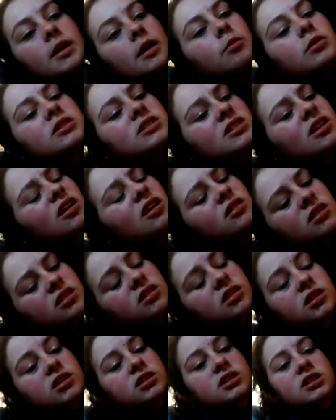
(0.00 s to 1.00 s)
It wasn't all
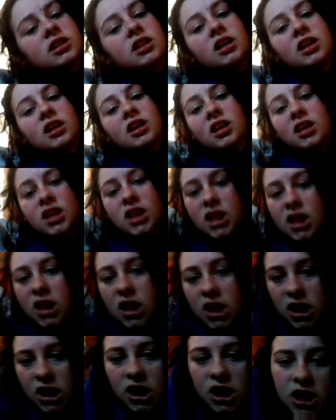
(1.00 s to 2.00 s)
good.
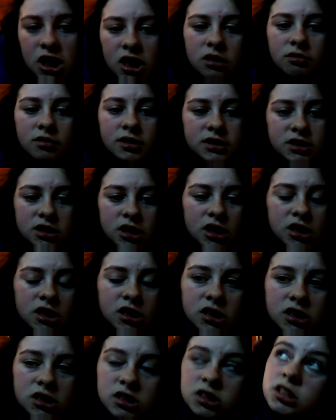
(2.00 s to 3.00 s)
He wasn't all
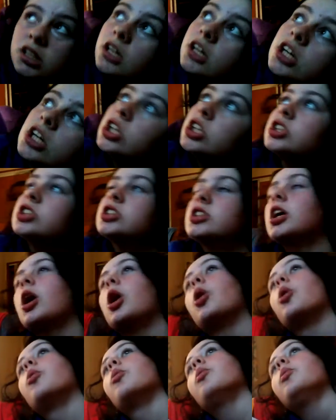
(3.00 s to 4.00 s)
good.
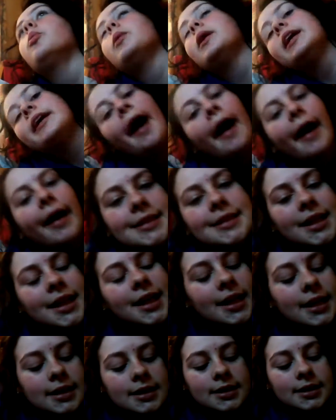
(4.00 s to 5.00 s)
So we got
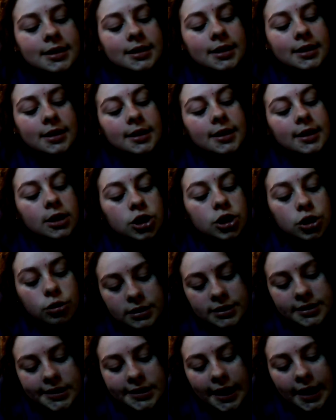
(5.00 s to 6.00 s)

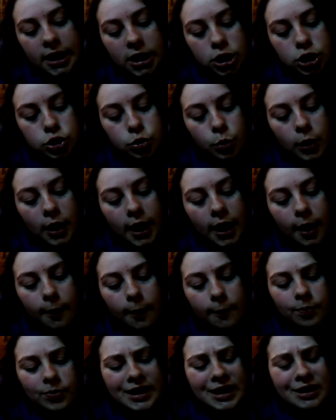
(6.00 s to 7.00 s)
to a stage
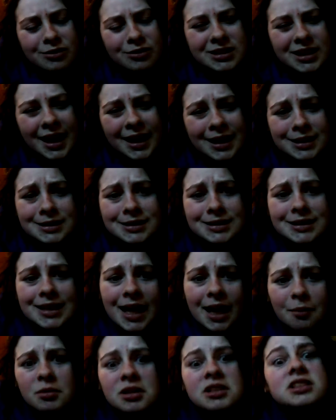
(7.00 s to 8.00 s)
where it was like
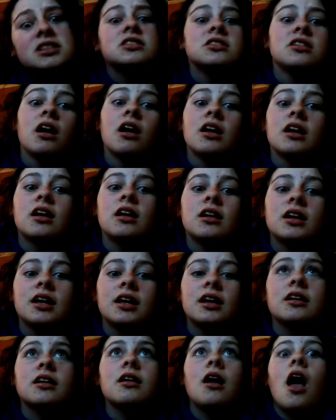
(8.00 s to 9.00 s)
10 minutes in talking on
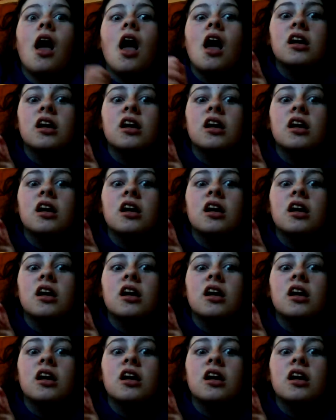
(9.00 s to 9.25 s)
Kik.